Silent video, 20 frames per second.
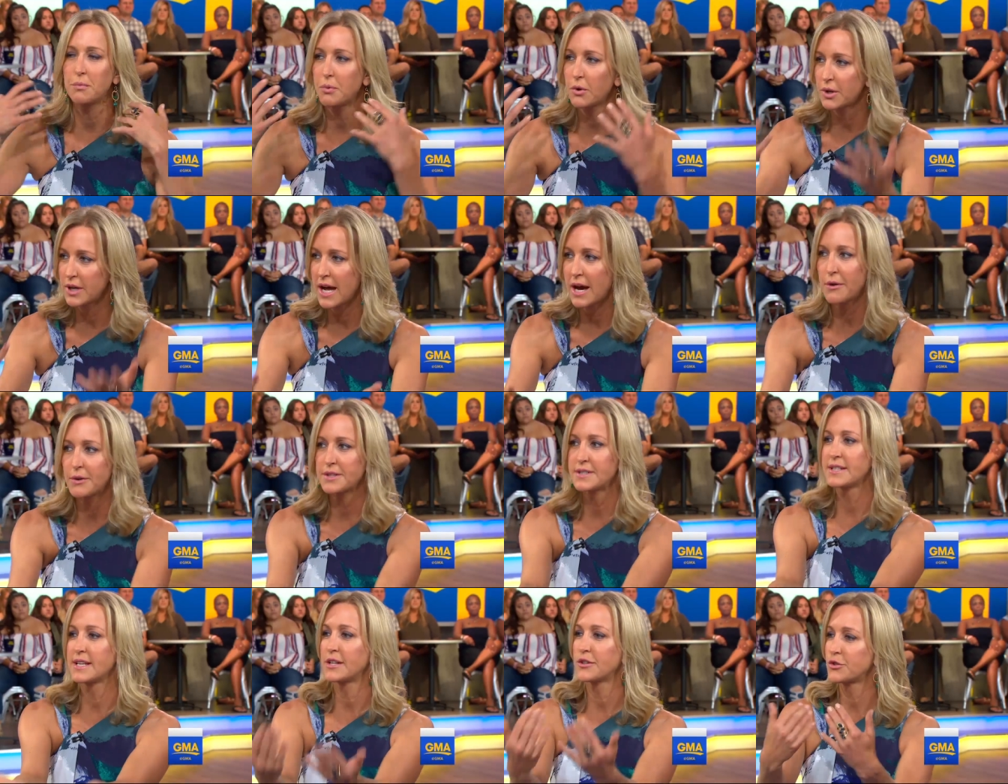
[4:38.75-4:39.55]
put
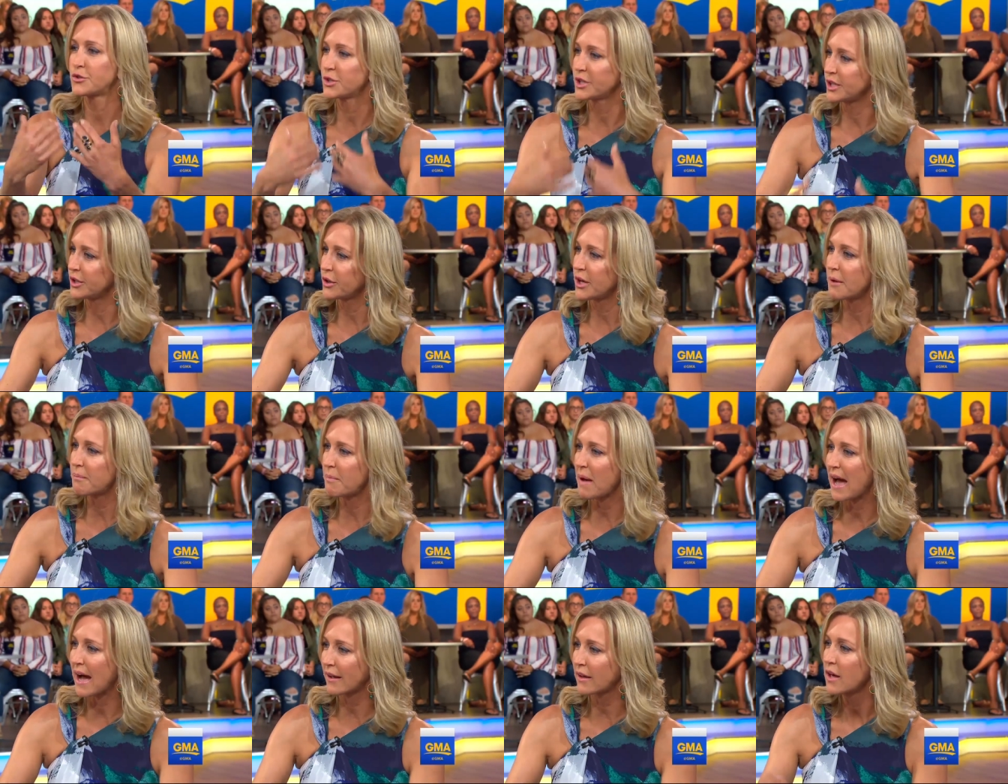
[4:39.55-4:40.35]
out is the energy you
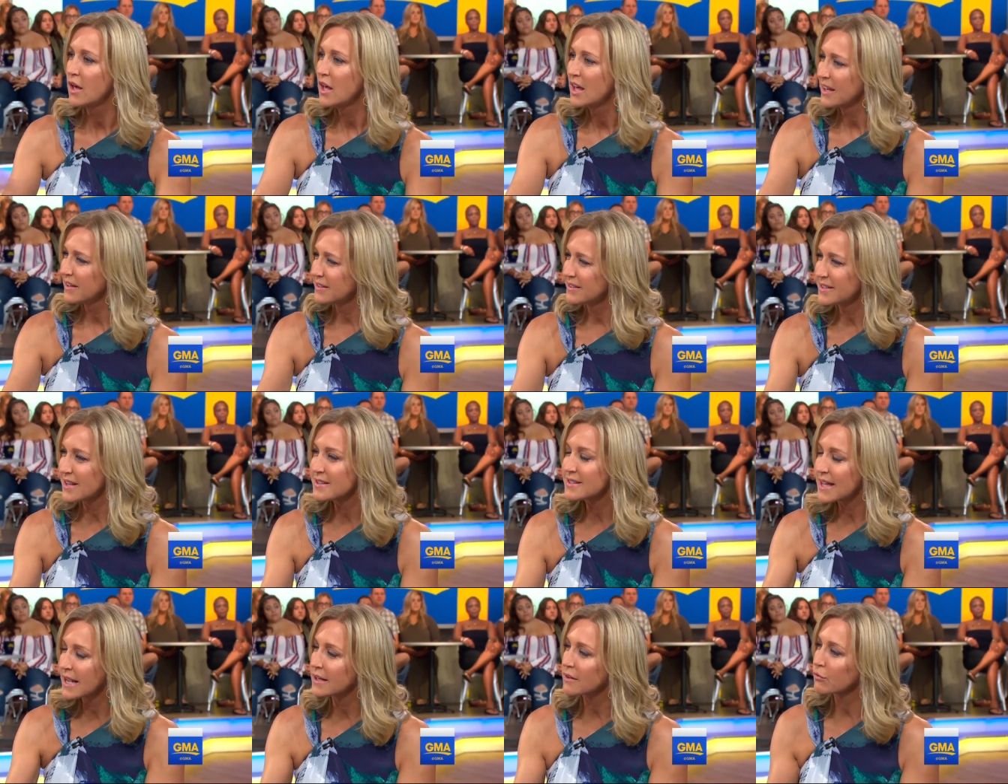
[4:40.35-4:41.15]
get back. Right.
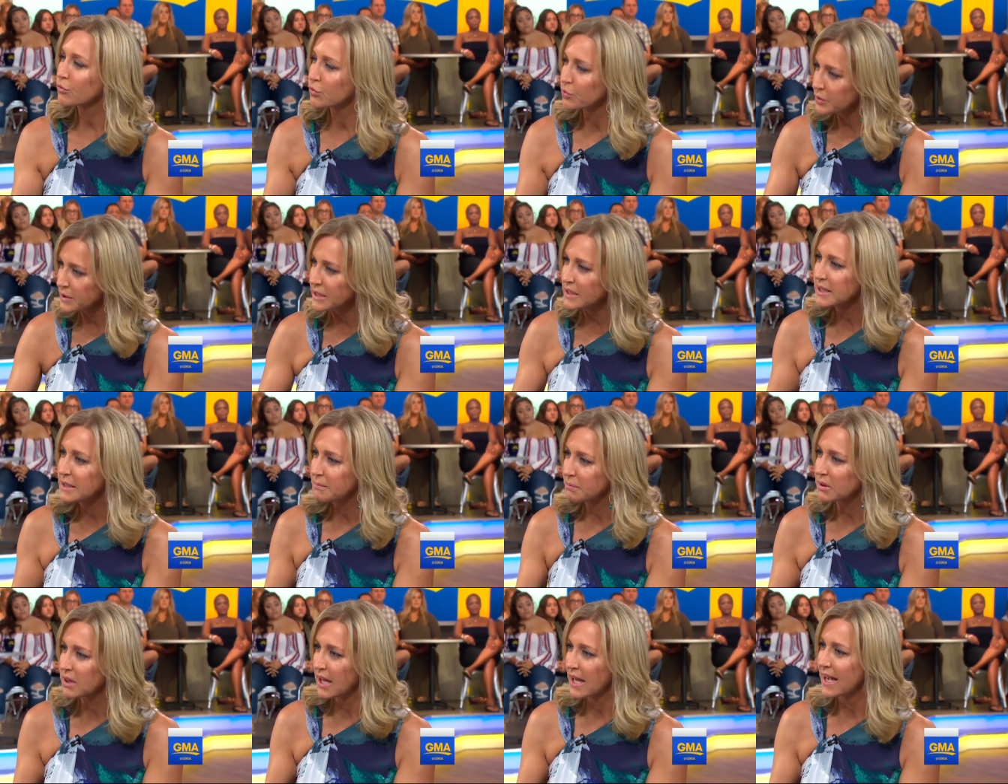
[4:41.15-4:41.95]
Does that
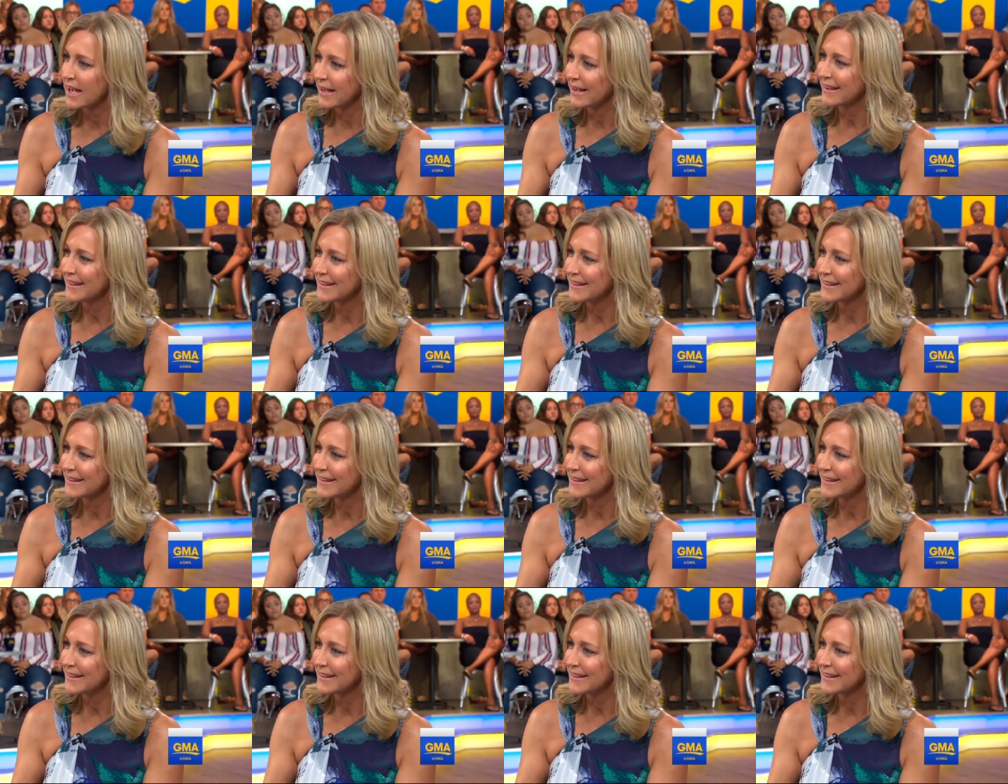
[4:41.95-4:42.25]
really play